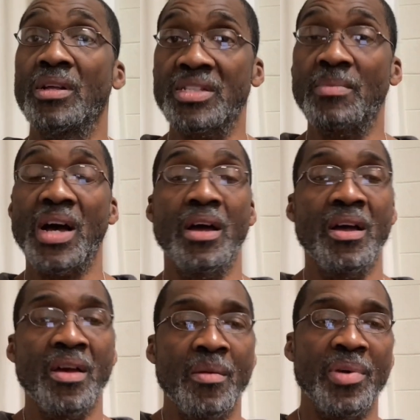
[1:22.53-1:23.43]
That's my
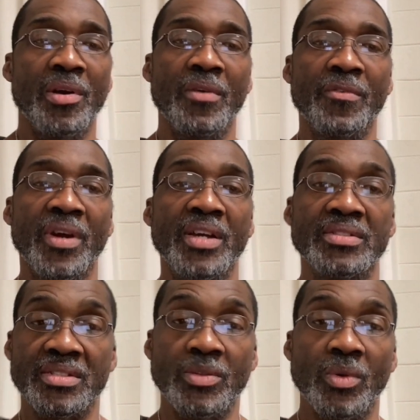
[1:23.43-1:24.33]
paraphrase,
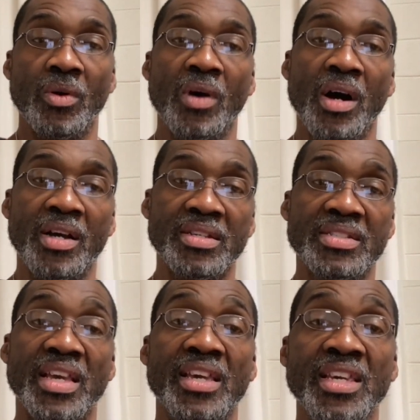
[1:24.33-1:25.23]
as he will go on to
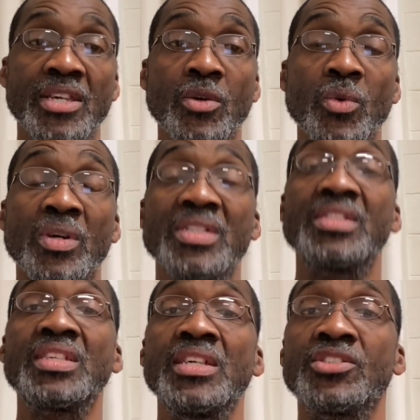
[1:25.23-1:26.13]
say, he who
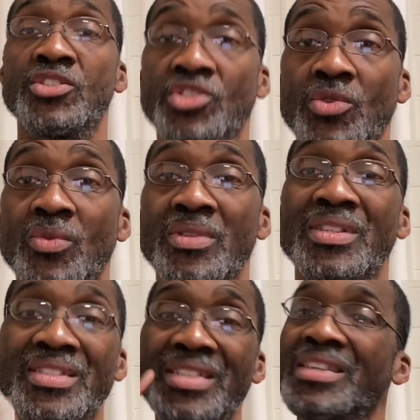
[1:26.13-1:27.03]
teaches you,
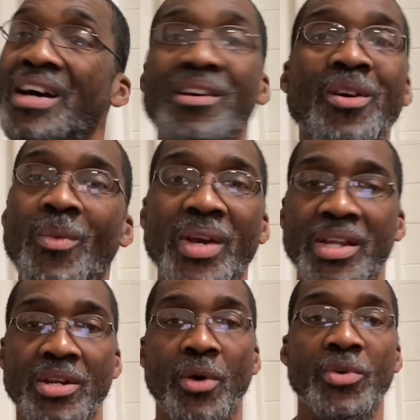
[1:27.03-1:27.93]
does he not already
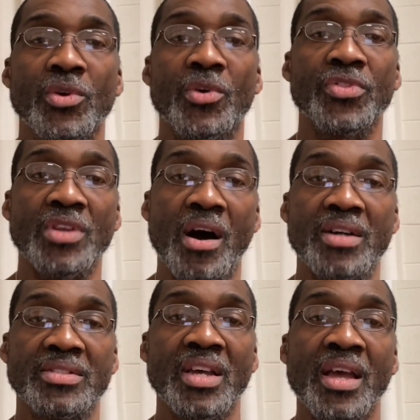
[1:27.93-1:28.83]
know your thoughts?